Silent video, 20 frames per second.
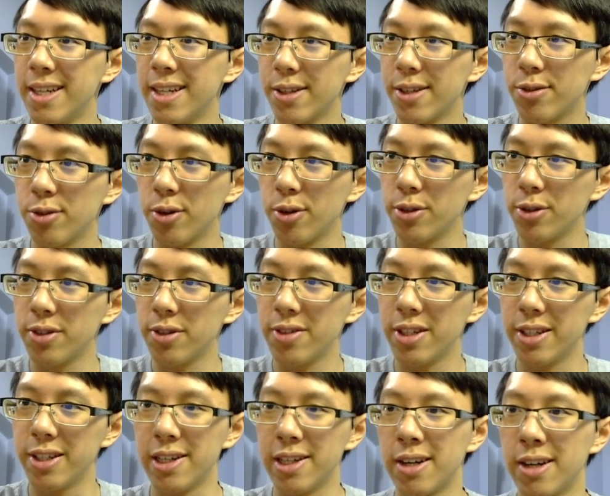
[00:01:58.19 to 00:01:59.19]
Throne of
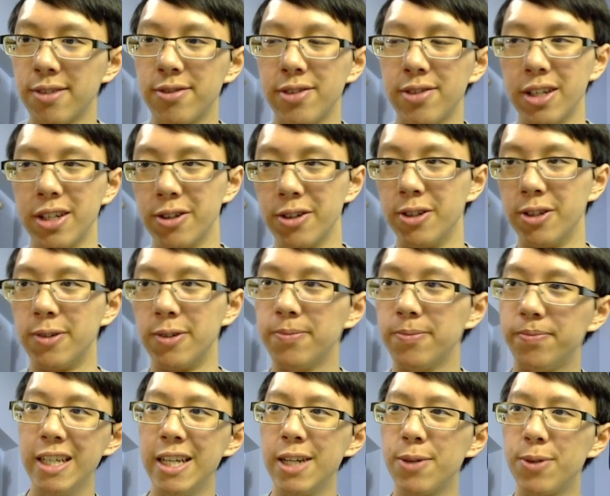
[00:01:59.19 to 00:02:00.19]
the God-Pharaoh,
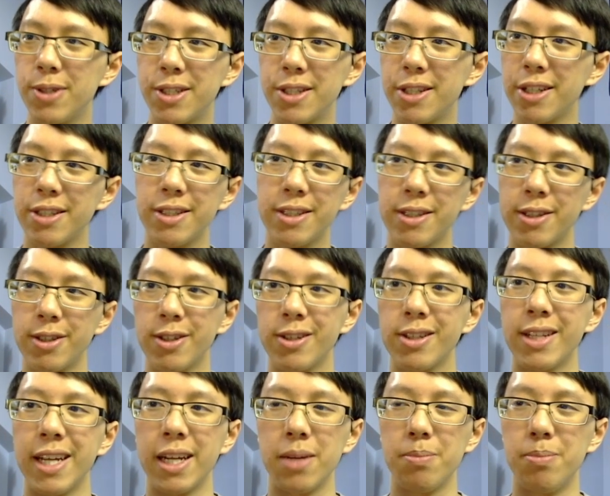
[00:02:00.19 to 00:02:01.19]
which doesn't look
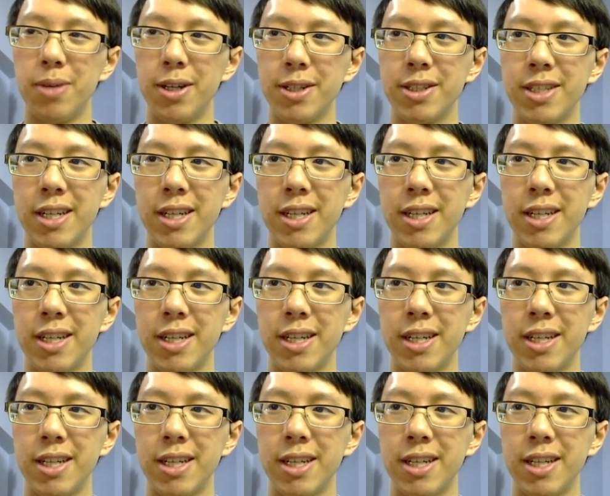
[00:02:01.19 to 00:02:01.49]
like much